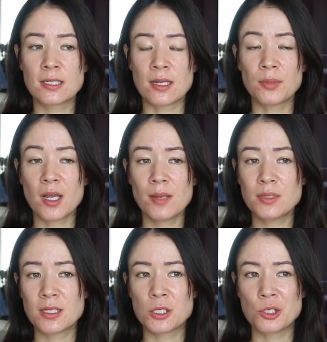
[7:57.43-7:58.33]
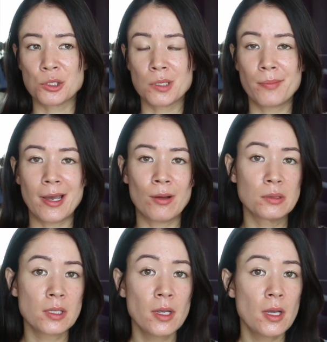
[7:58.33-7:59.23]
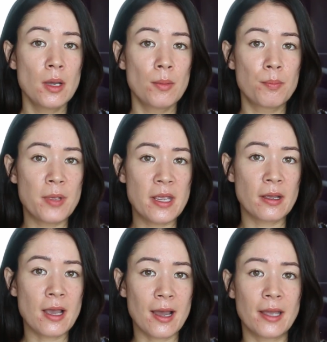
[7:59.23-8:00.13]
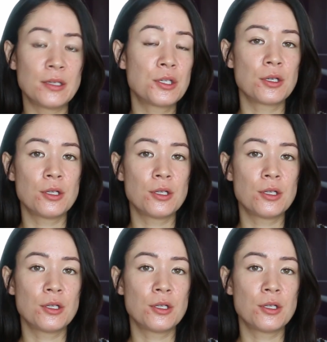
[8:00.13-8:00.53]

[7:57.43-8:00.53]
Sometimes it's just about being kind to